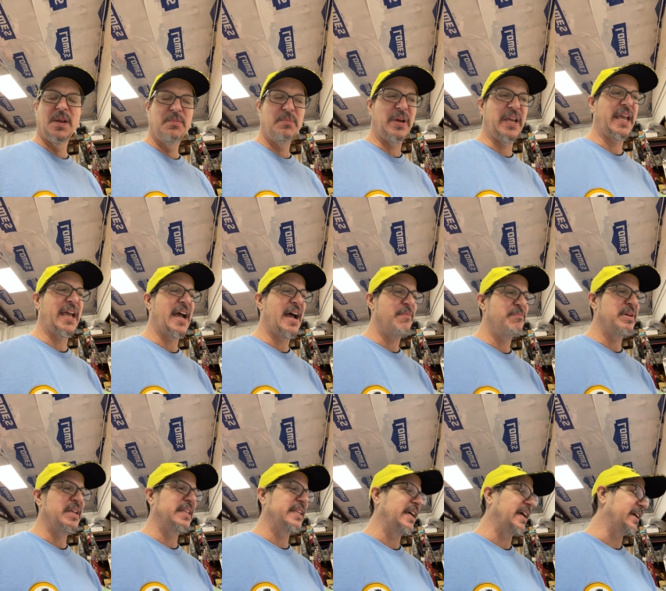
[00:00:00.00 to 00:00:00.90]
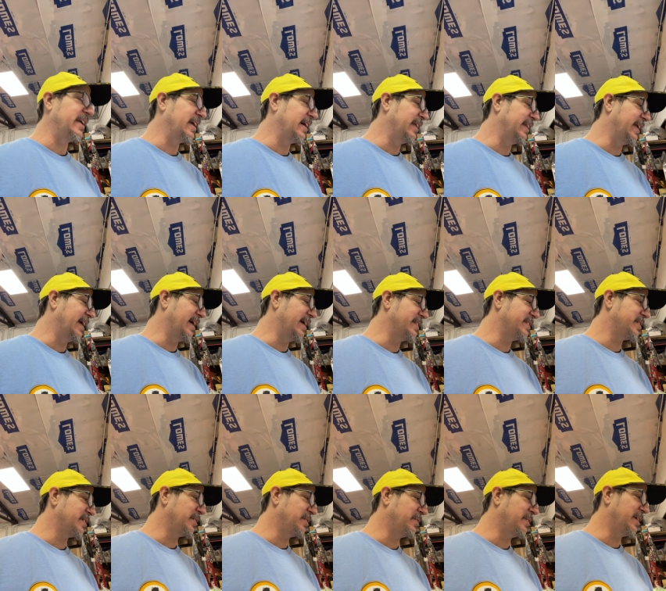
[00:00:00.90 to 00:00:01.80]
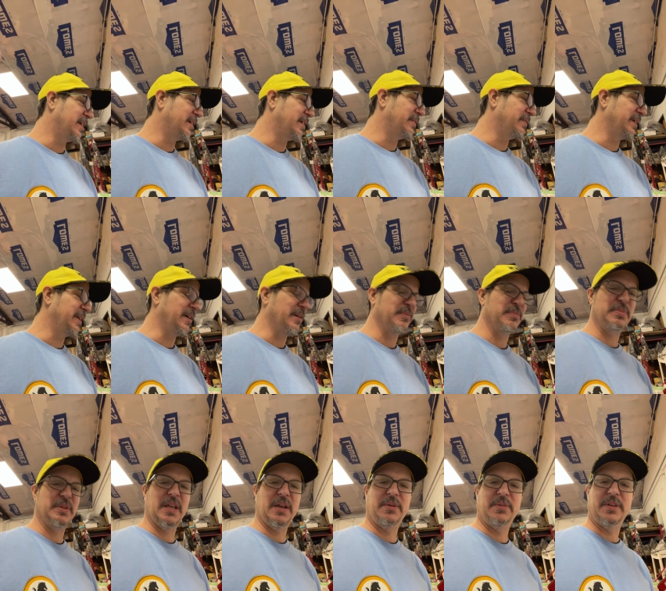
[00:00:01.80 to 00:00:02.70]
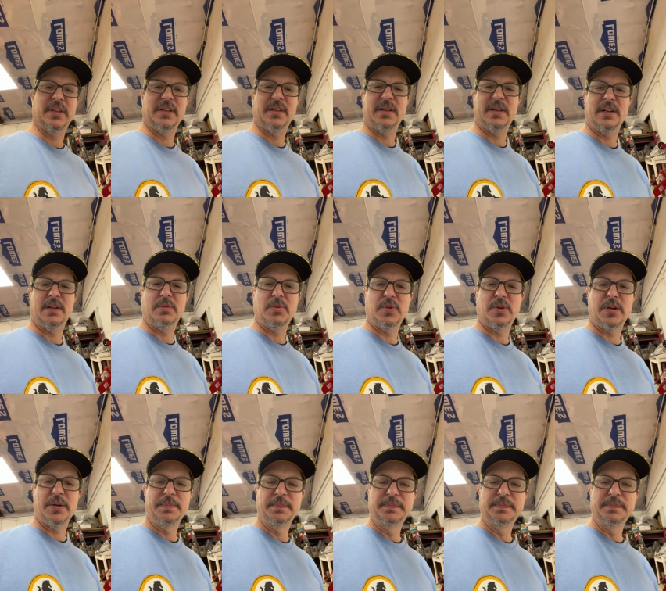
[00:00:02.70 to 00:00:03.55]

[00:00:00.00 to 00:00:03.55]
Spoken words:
but yeah, I've been there, done that, so we don't play with it anymore.